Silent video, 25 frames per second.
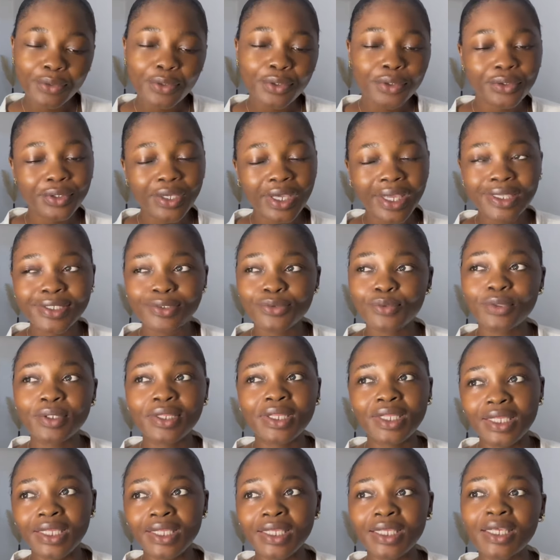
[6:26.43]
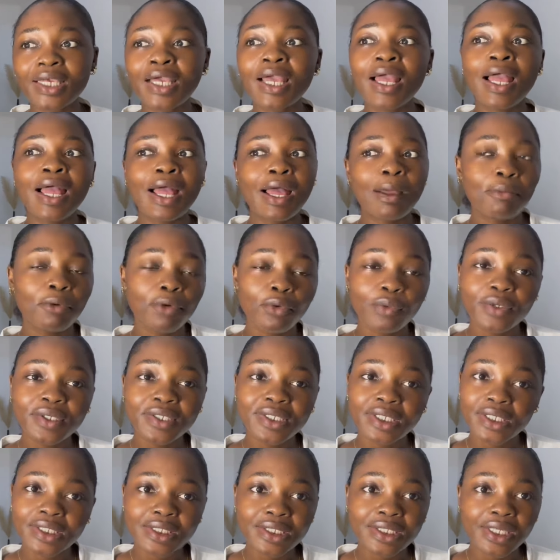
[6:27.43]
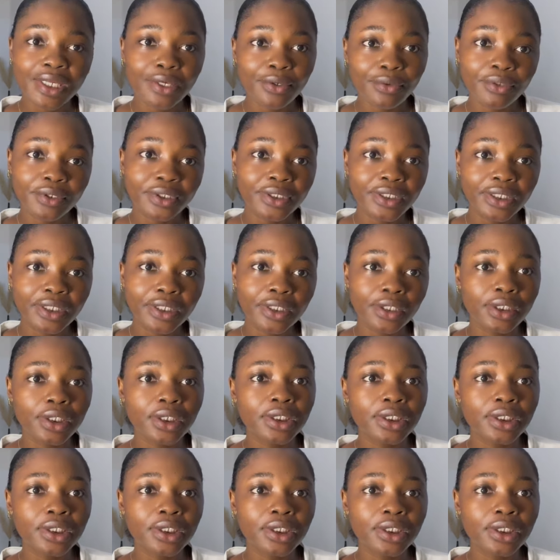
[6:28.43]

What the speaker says: you guys will think I'm always eating healthy.